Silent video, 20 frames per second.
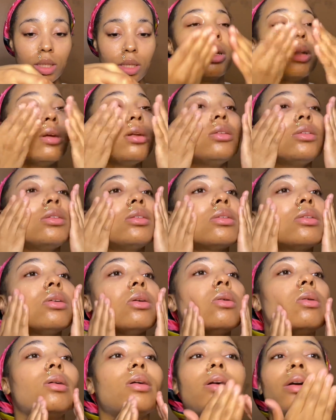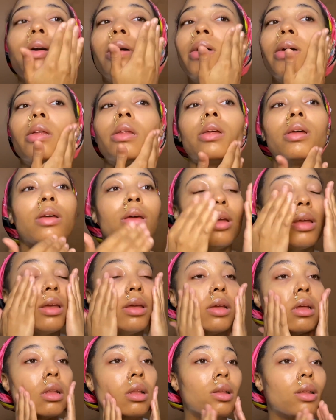I'm gonna just go ahead
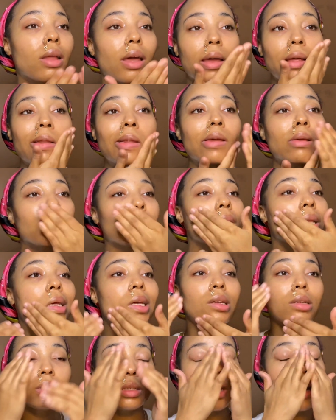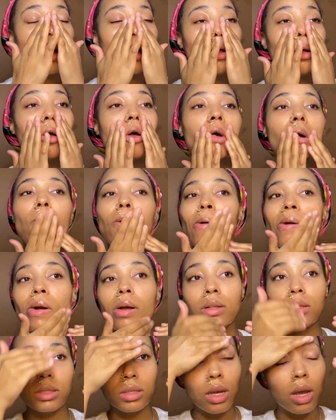and lightly place a coat
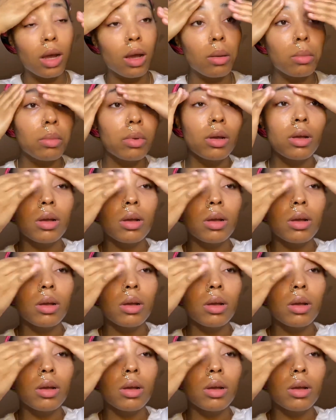on top.